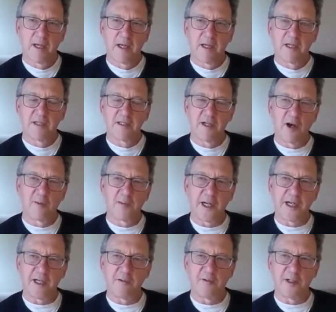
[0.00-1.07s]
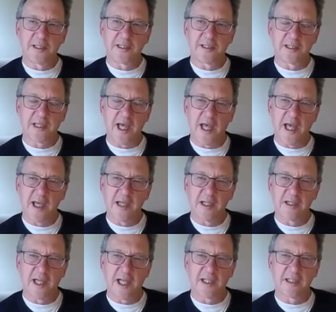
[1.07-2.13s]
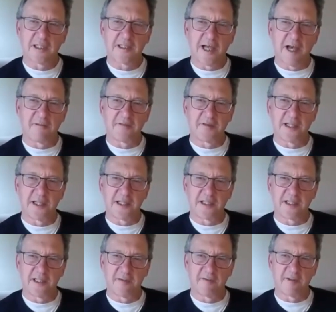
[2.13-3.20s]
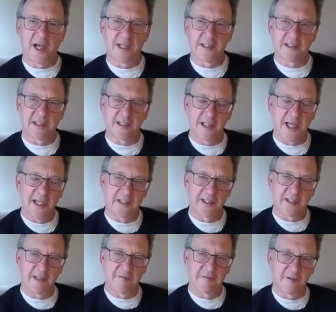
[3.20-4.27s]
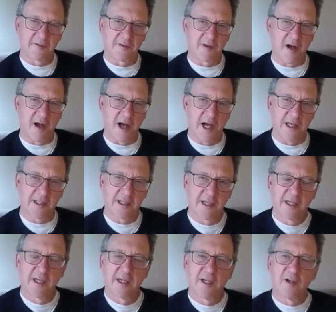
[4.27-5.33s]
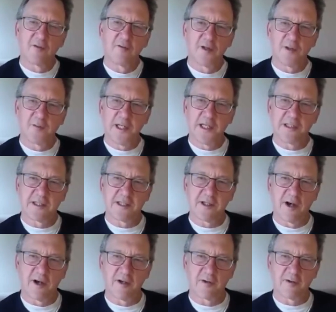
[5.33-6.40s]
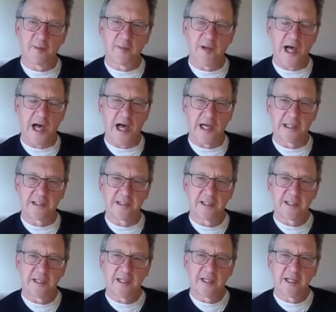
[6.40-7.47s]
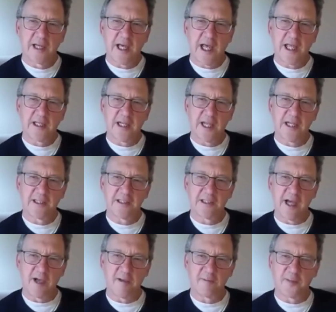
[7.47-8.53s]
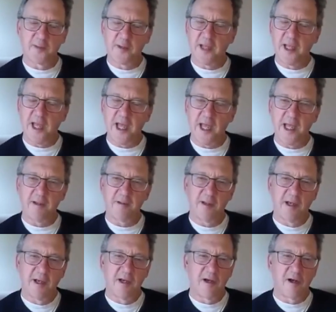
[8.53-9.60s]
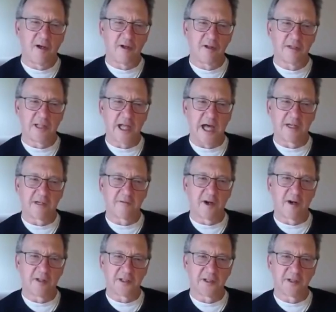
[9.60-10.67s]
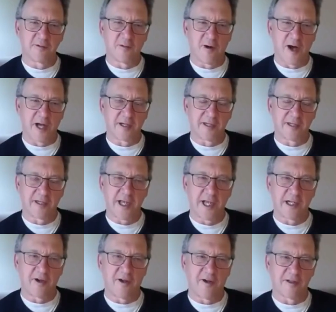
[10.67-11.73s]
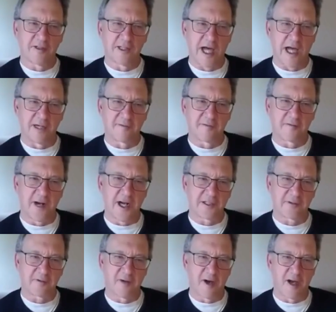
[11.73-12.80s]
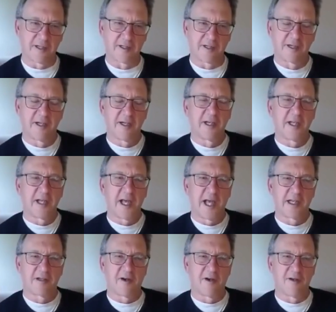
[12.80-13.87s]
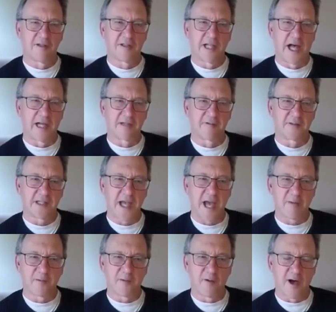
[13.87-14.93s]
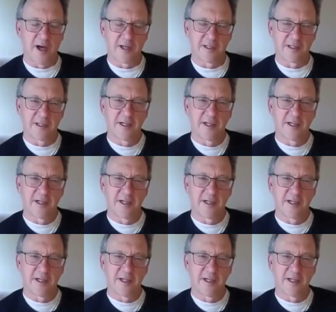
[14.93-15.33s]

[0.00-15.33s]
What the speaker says: Nobody would say that the definition of isolation of a frog would be to go to a pond and then dump a whole lot of ocean water and a whole lot of fresh water and a whole lot of tap water